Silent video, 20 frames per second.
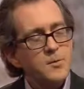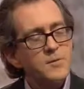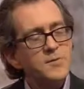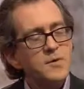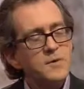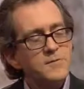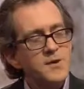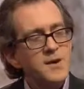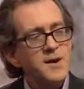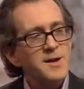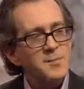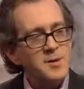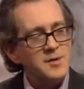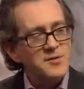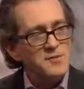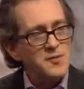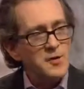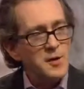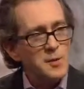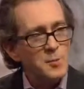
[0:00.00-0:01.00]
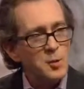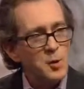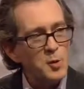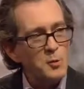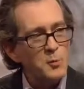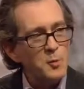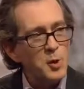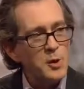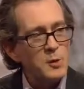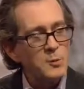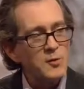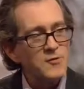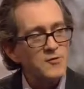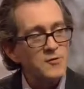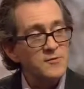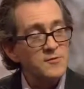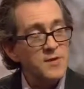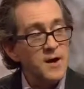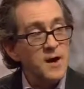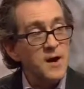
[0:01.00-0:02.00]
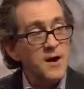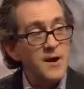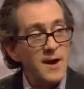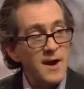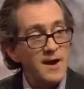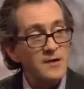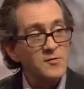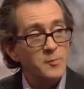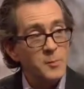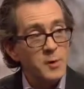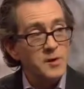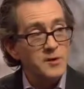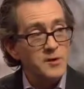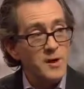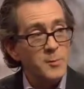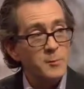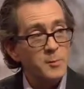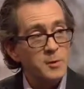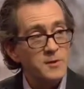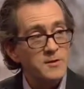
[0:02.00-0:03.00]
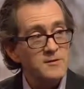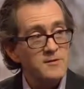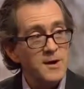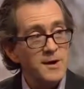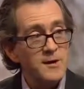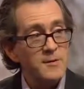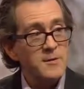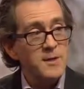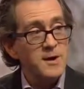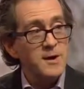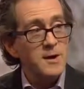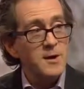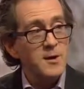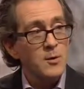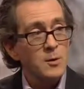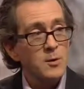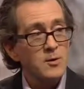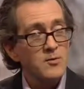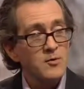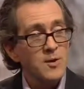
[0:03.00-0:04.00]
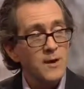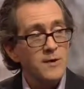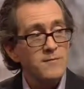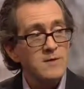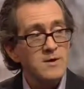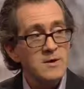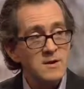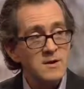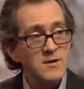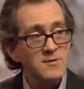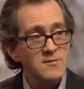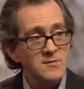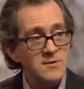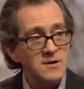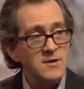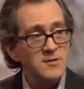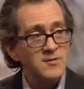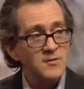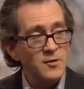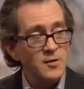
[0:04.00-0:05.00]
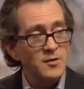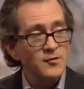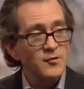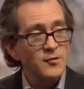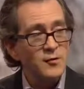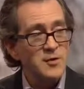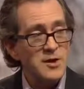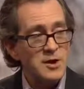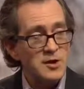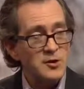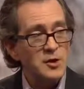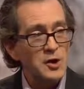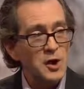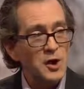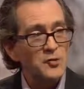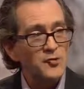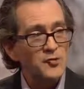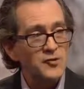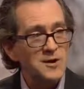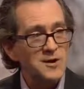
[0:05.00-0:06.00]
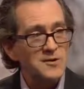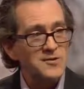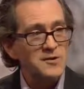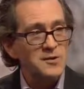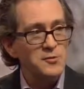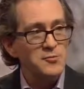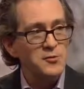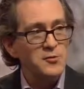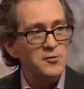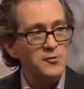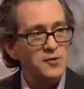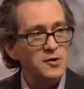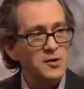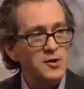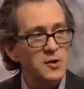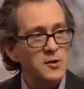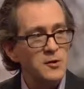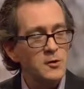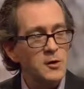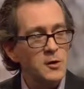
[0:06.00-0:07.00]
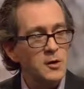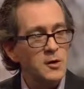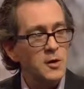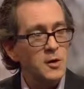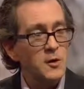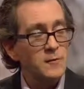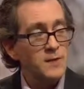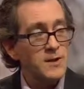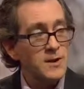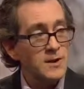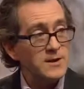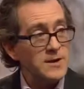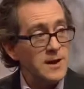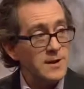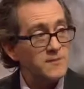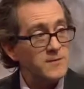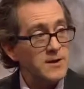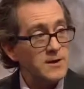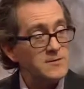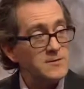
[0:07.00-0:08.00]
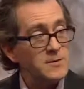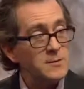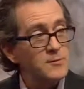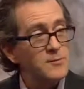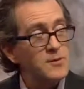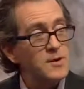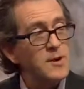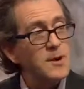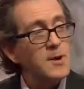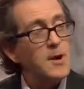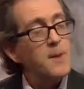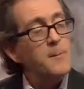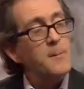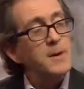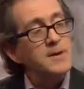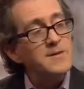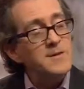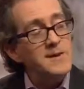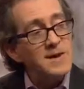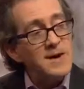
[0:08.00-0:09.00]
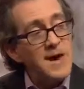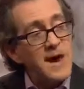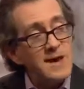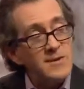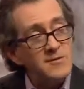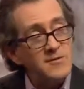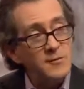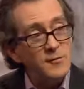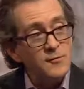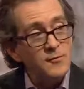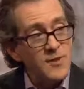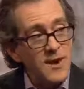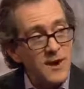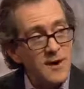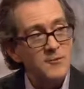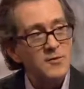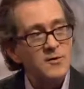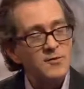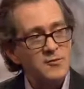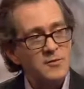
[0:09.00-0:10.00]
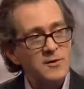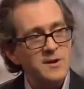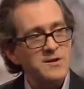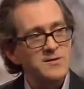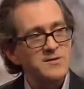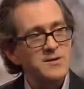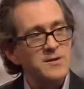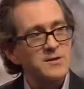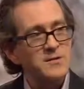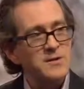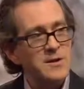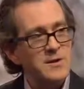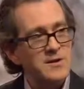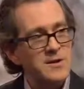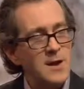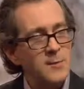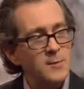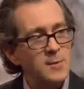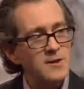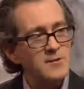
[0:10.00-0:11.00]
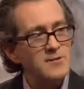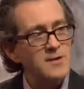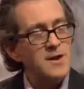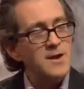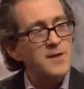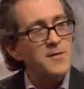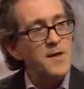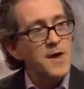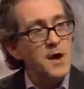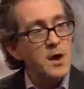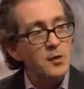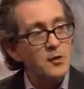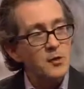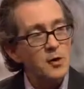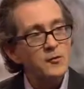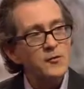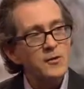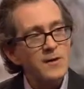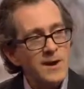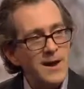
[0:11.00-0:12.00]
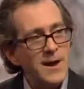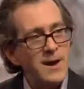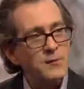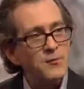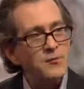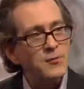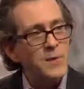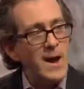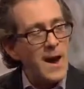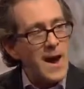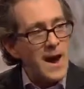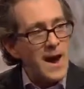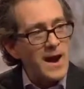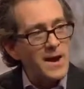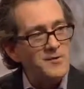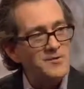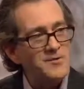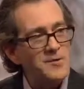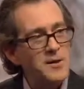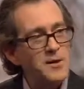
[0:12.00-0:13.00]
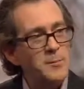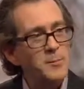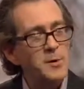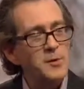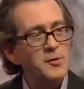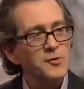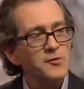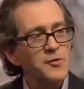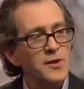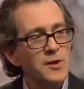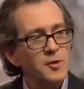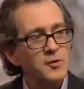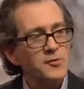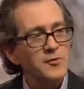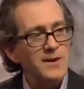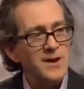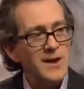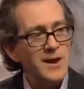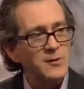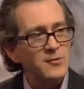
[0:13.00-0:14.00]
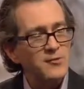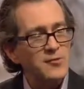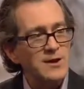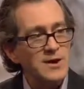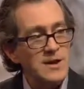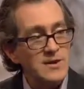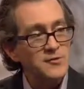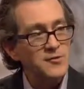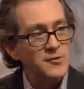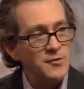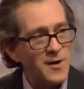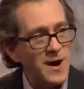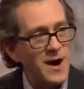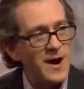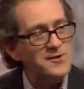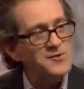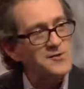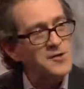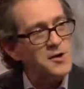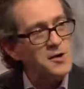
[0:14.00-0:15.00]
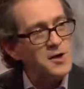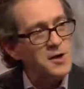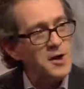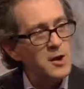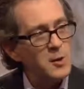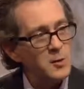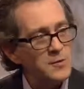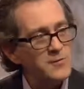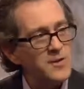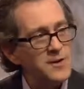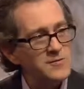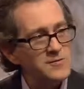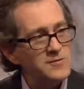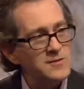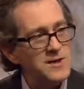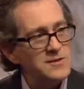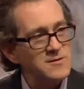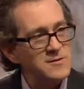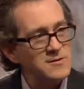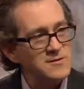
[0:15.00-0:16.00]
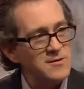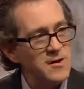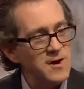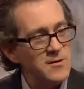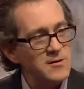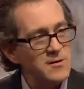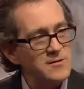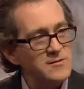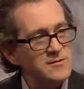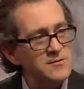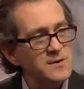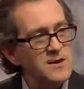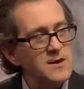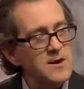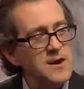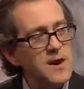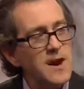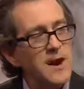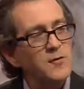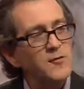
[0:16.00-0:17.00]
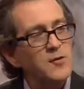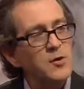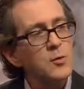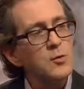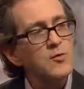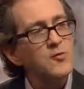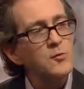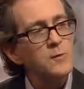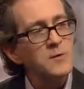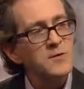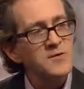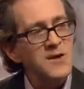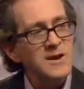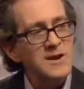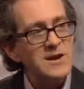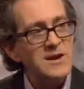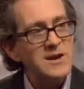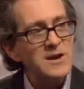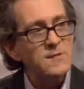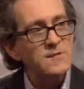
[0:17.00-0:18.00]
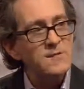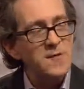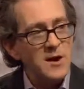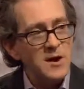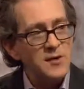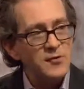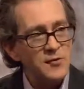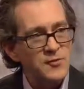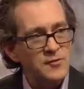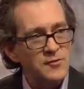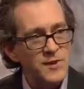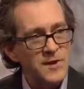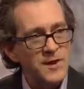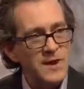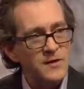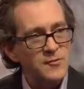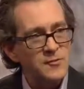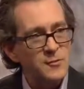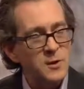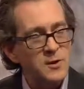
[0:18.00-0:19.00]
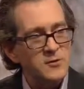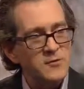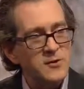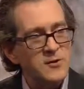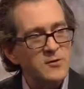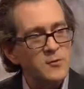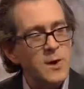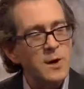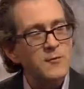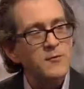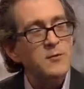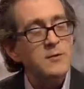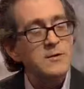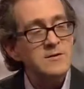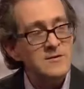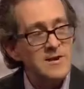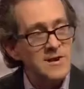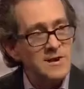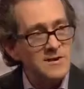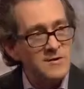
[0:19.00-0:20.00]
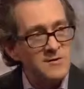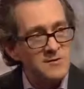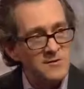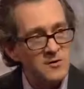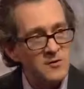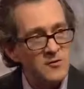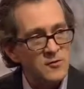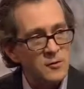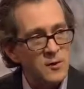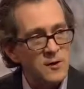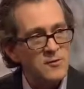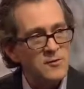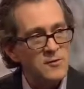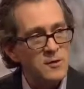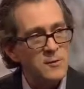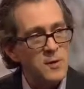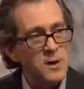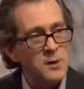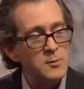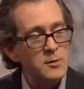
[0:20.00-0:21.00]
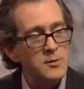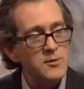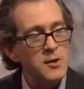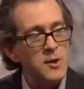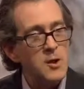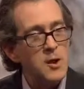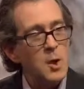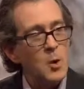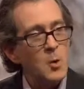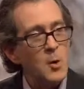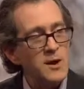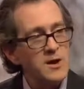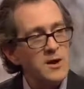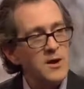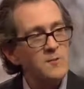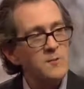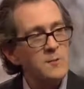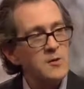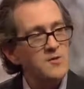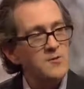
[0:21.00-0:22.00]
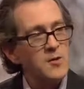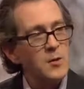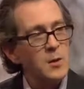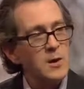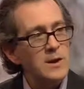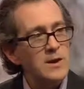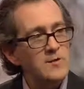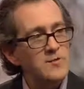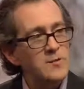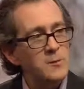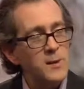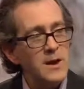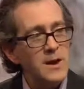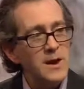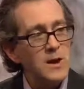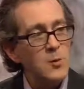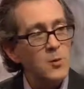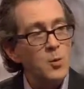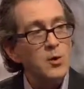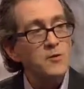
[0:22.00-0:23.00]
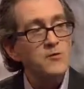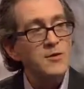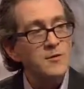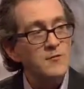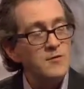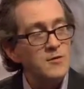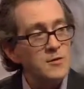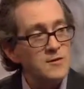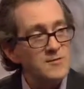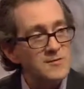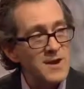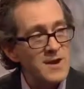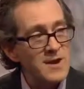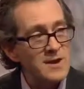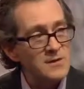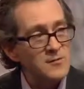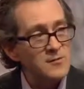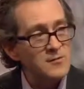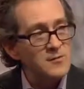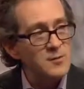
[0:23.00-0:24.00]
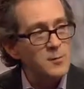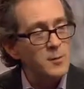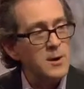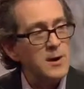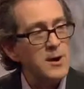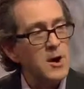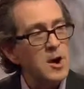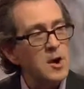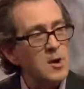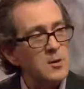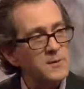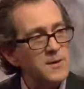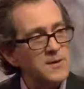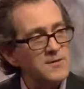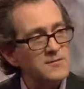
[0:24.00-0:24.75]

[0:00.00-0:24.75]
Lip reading: Well, Diane makes a very important point, which is there are expert companies out there which have years and years of history in negotiating the return of kidnapped victims. But in the case of terrorist-related kidnappings, they are not allowed to act because they're not allowed to interact with designated terrorists. And so we should be taking advantage of that expertise. We have a ridiculous situation at the moment where governments are willing to pay whatever it takes to bring home